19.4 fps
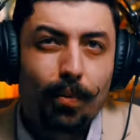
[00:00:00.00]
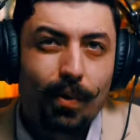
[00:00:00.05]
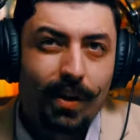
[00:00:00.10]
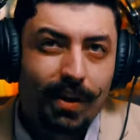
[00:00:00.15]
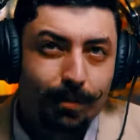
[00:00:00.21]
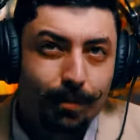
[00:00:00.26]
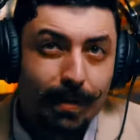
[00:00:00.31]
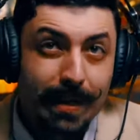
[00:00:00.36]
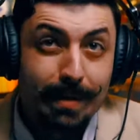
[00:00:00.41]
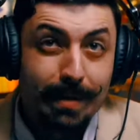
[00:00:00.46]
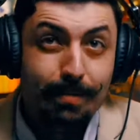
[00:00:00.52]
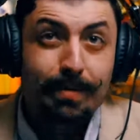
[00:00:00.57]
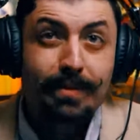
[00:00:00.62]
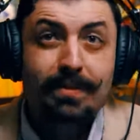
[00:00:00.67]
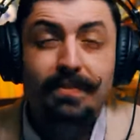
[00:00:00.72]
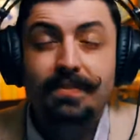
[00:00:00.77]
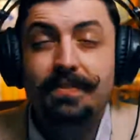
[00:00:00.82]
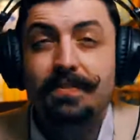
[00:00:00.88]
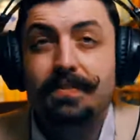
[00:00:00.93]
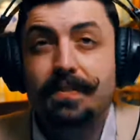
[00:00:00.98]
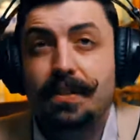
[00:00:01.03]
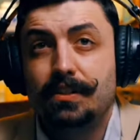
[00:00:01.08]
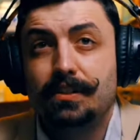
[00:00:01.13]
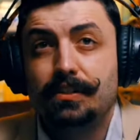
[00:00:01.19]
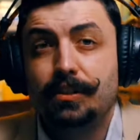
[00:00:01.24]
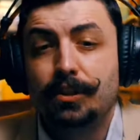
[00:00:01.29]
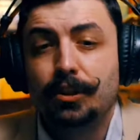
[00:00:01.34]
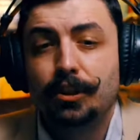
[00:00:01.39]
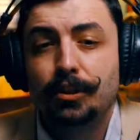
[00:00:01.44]
where people
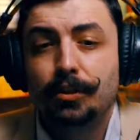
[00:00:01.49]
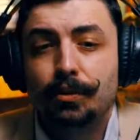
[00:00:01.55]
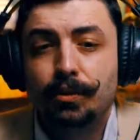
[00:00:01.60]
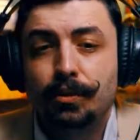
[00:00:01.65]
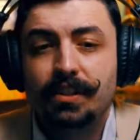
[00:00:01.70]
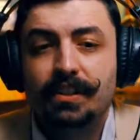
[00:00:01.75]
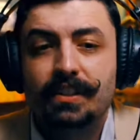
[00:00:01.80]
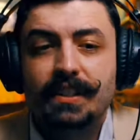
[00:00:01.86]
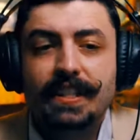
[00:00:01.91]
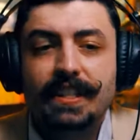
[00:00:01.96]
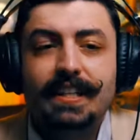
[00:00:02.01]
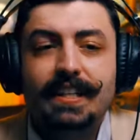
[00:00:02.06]
fall short